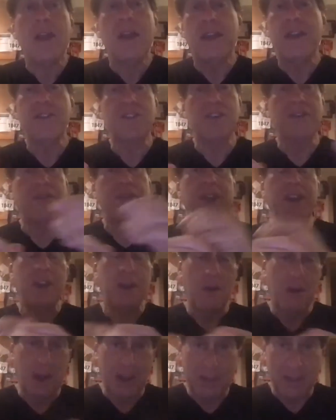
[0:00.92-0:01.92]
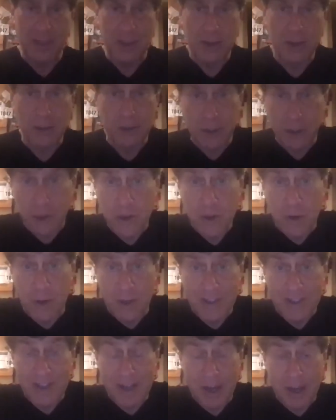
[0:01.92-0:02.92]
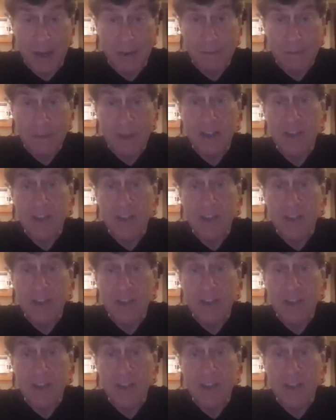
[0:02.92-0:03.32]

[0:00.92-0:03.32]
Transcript: Here's a video I think you'll enjoy today.